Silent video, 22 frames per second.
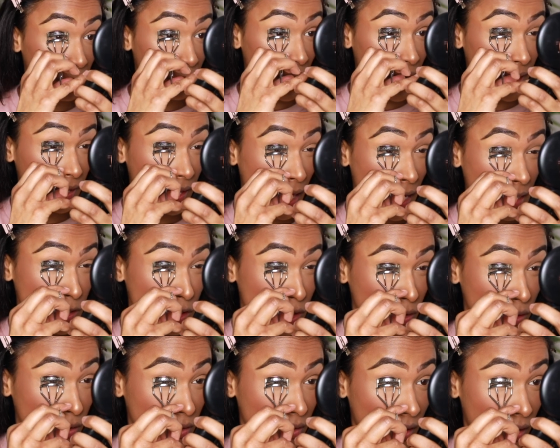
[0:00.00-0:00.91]
My lash
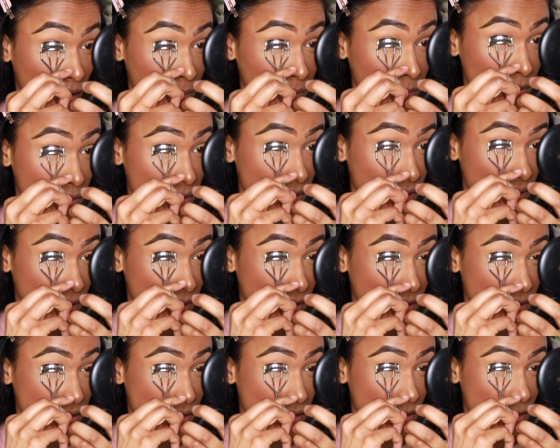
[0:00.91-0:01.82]
curler that I'm using, it
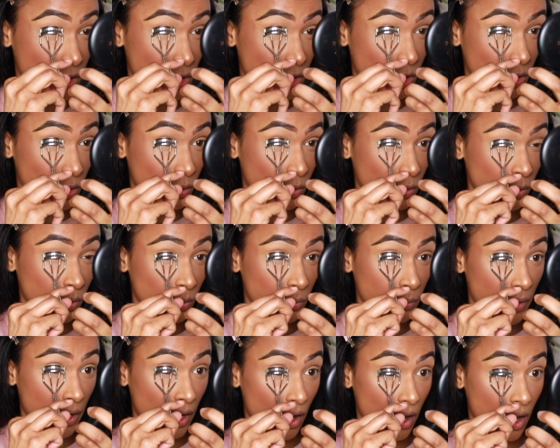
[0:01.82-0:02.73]
is the Shu
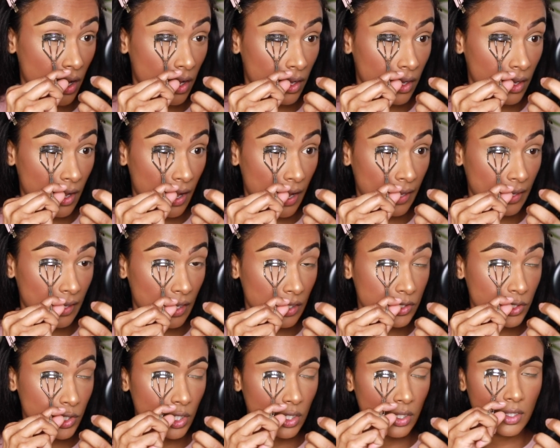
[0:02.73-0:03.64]
Uemura
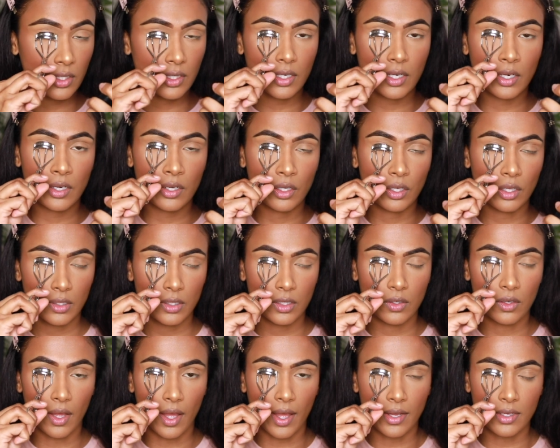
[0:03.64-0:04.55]
eyelash curler.
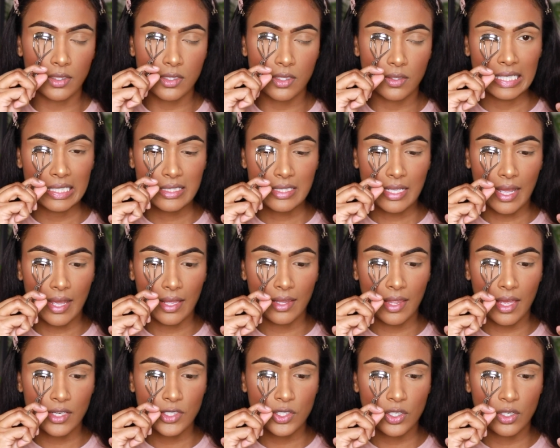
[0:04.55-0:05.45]
You guys, this
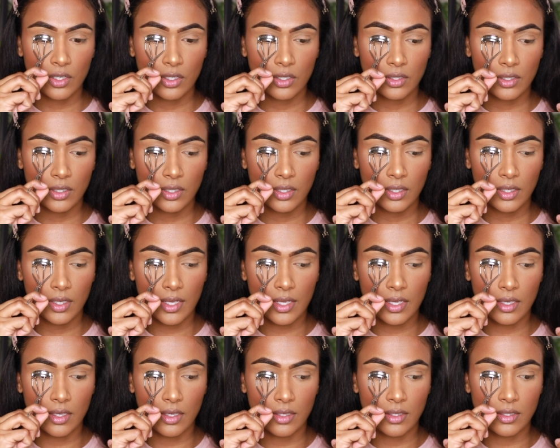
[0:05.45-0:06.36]
eyelash curler
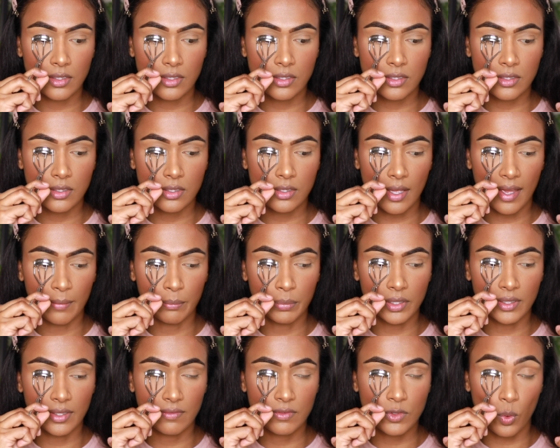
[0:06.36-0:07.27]
is, I
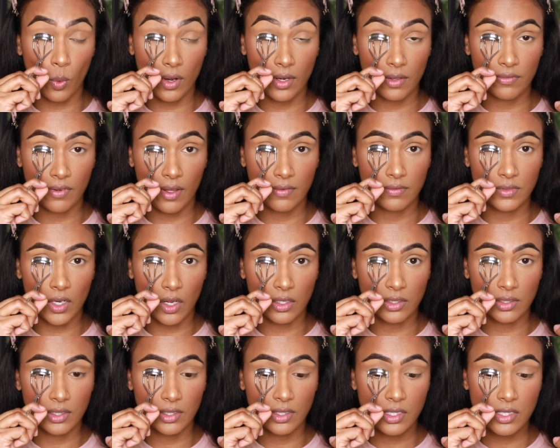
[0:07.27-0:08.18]
believe,
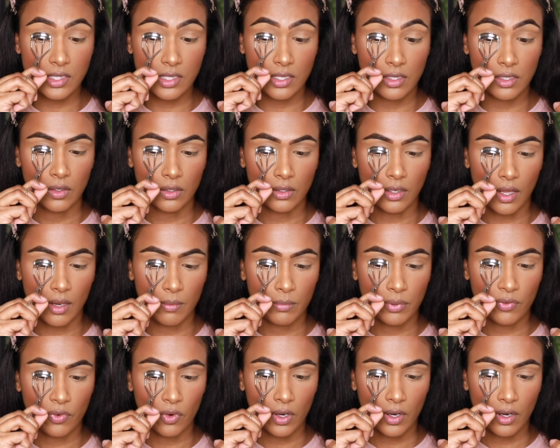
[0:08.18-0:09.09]
$25. Hold on,
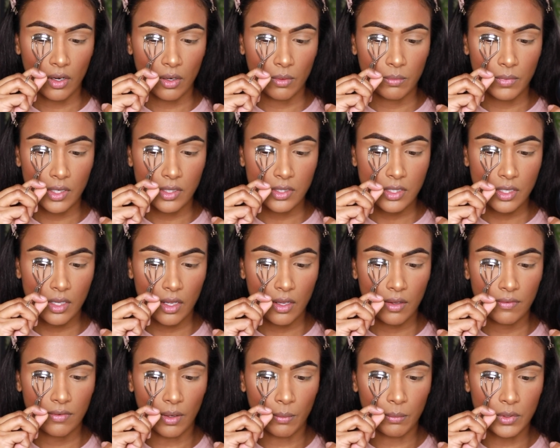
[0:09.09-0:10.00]
before I hurt
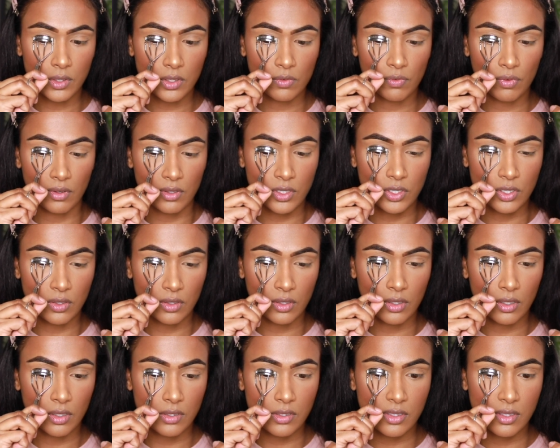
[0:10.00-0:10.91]
myself, let me just finish doing
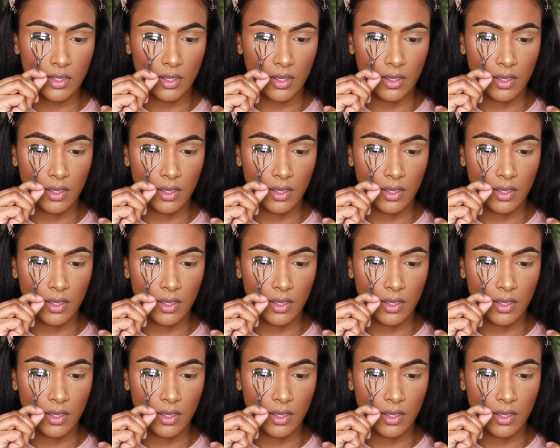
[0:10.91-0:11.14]
this.